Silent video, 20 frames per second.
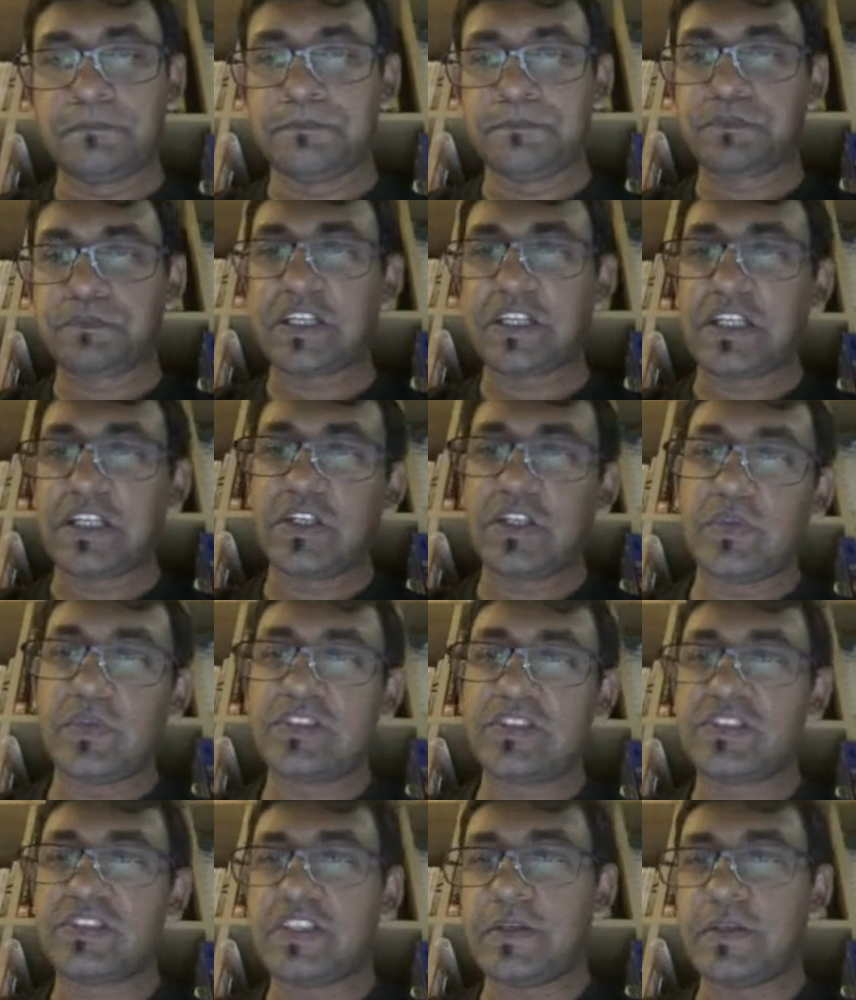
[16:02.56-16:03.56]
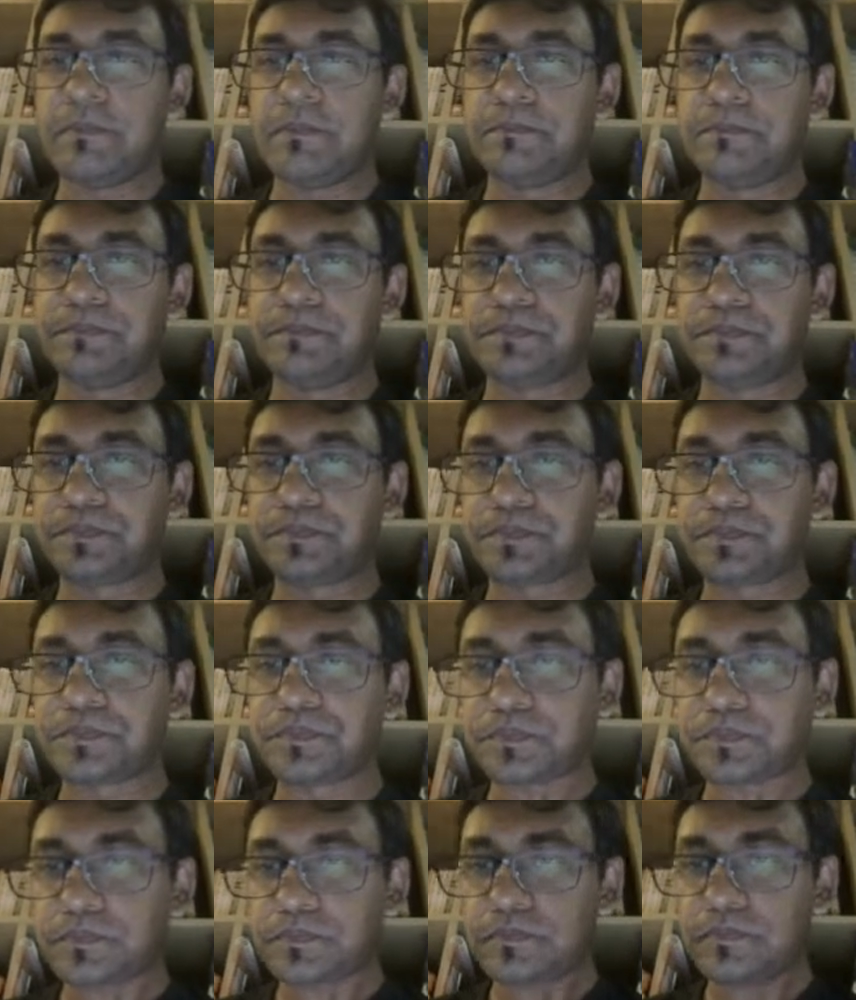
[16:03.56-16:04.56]
and you will see
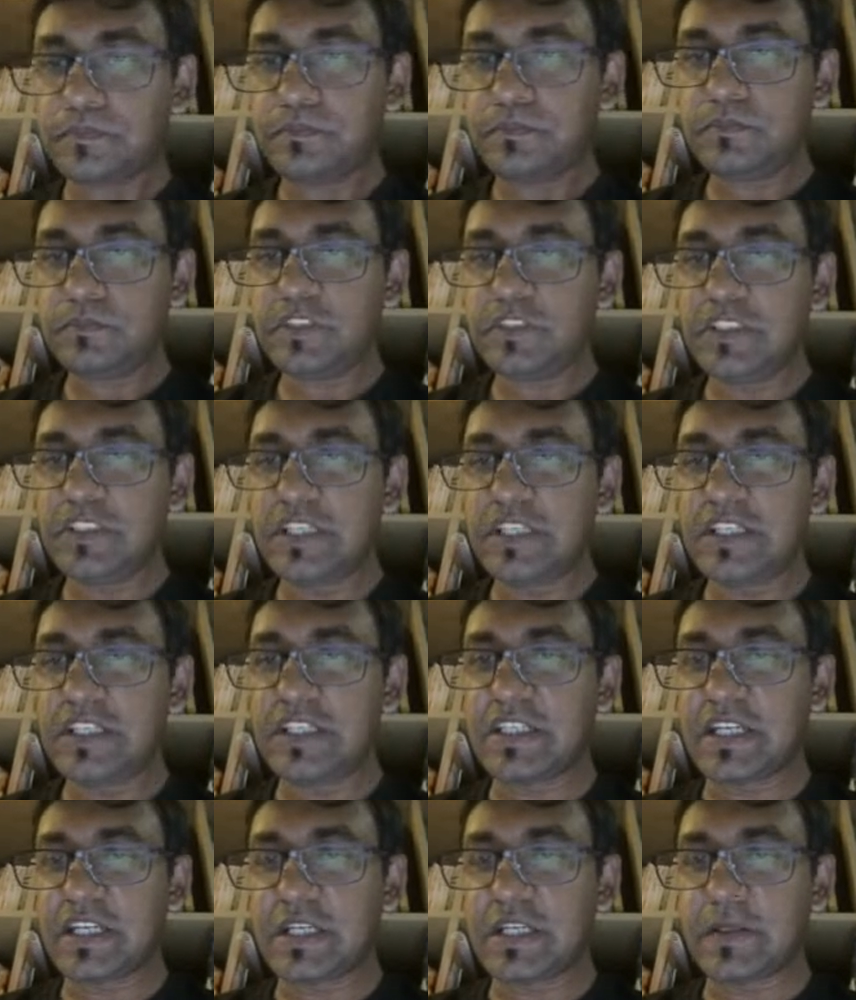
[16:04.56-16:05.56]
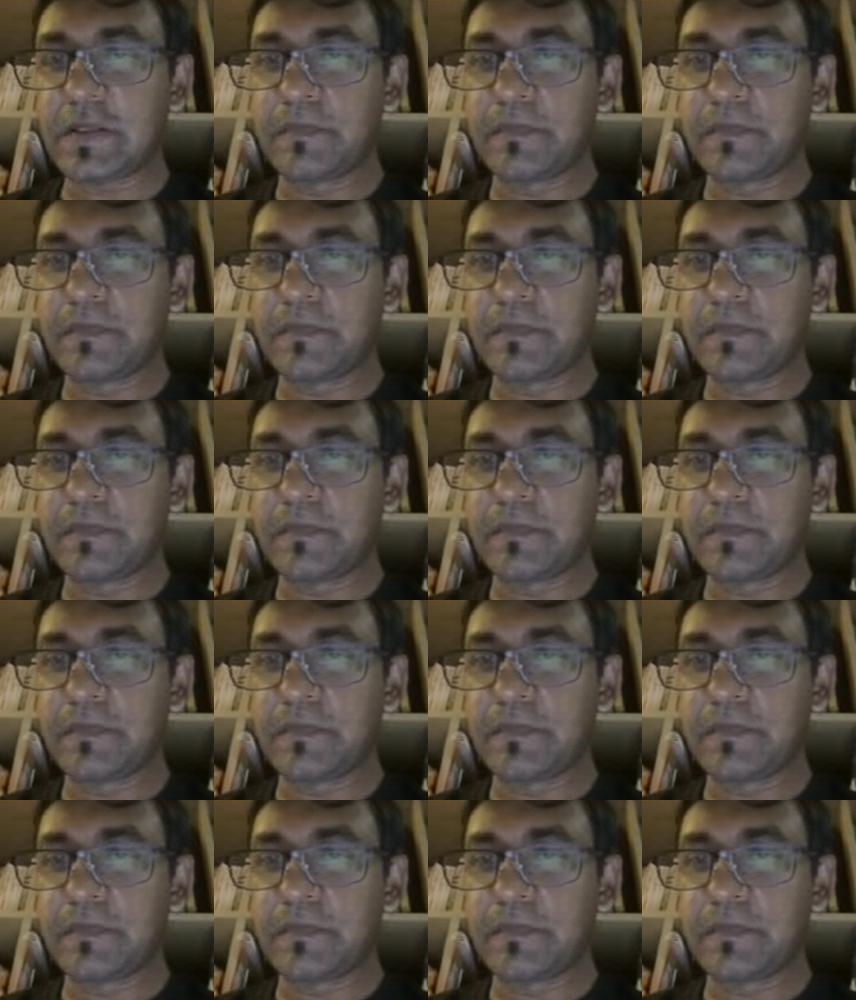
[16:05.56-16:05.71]
that there are